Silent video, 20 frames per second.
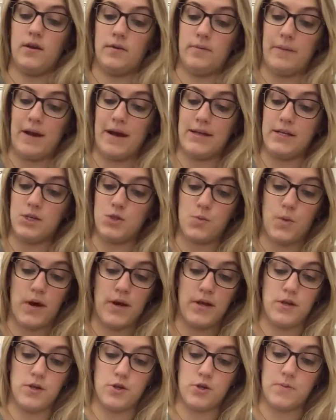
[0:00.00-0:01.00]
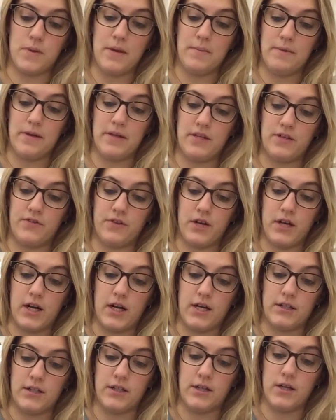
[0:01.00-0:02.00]
Mine is white, yours may be a different
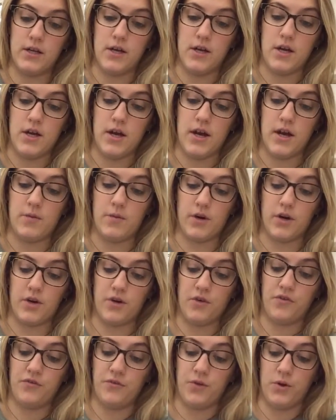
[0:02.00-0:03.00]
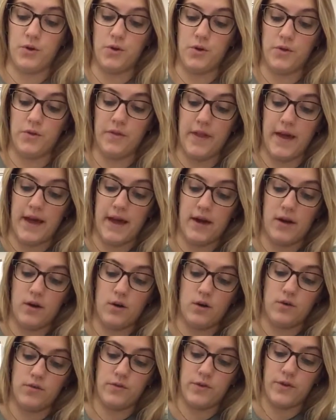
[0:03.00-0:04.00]
color. And we're going to fold that
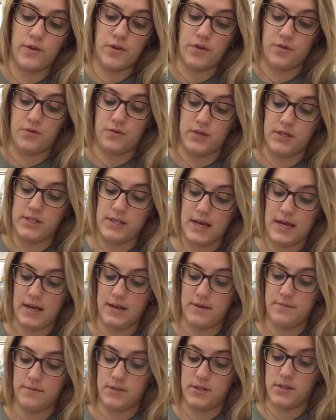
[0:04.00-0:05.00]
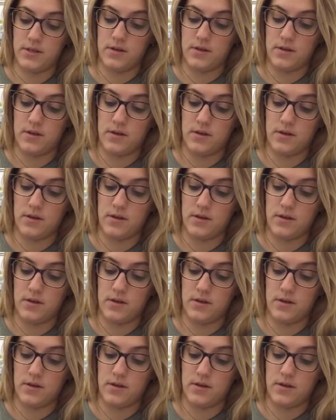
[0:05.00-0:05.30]
over the 3 tabs,